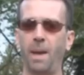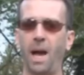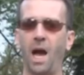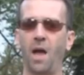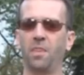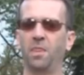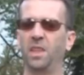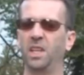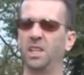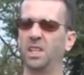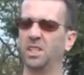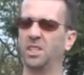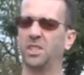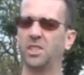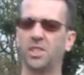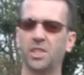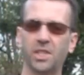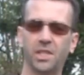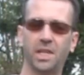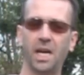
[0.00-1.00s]
about the
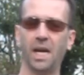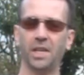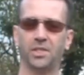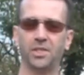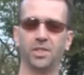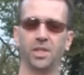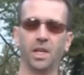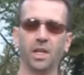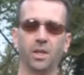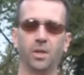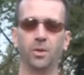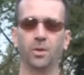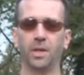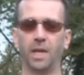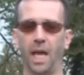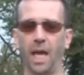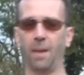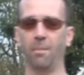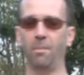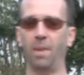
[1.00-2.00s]
disgusting new
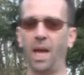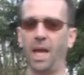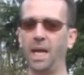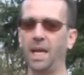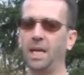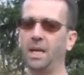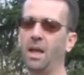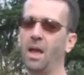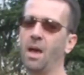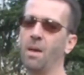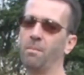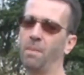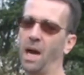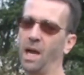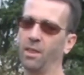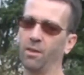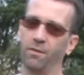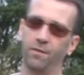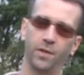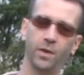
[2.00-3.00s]
campaign
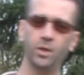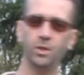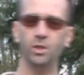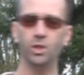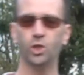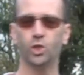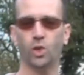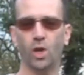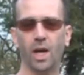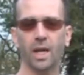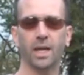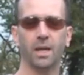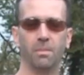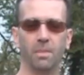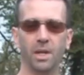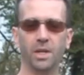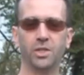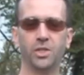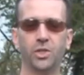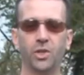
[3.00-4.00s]
by the Food and Drug
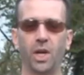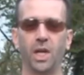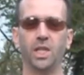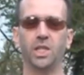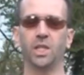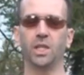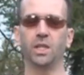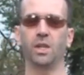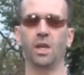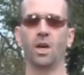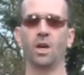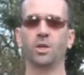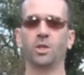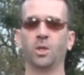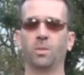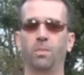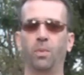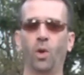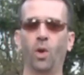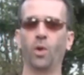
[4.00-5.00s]
Administration
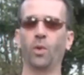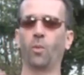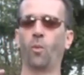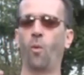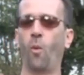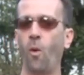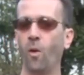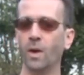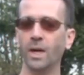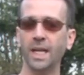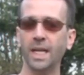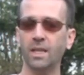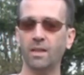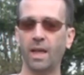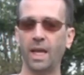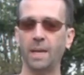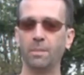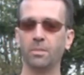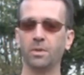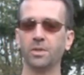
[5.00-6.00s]
to put warning
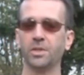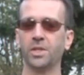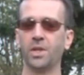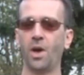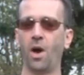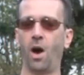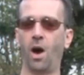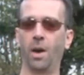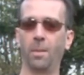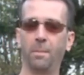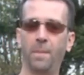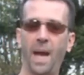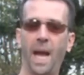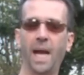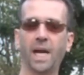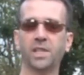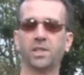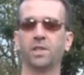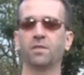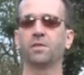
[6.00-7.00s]
labels on
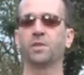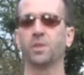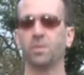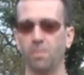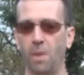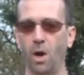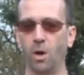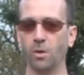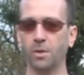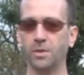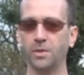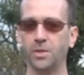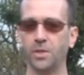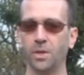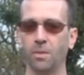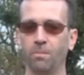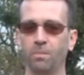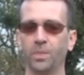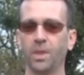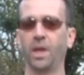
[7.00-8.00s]
packs of smokes
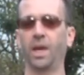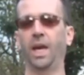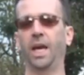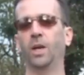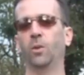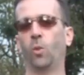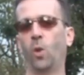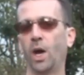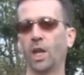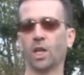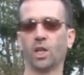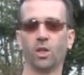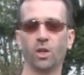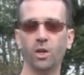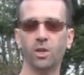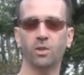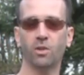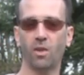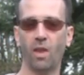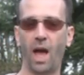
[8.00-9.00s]
and what
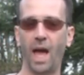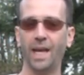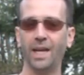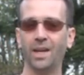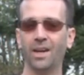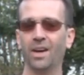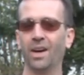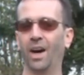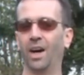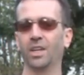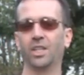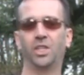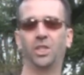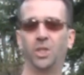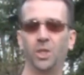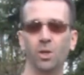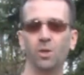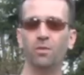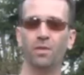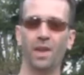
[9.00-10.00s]
looked like a
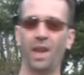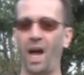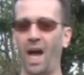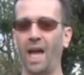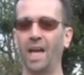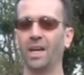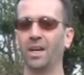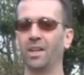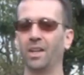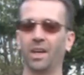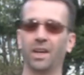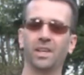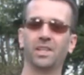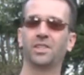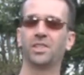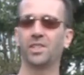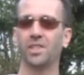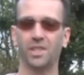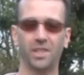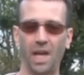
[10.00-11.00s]
juvenile
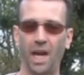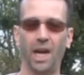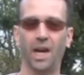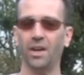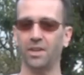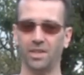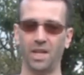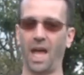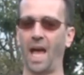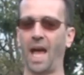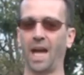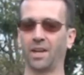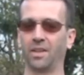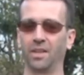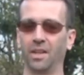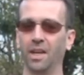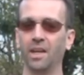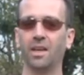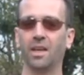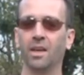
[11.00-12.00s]
scare
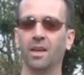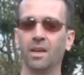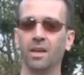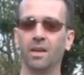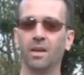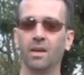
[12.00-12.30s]
tactic.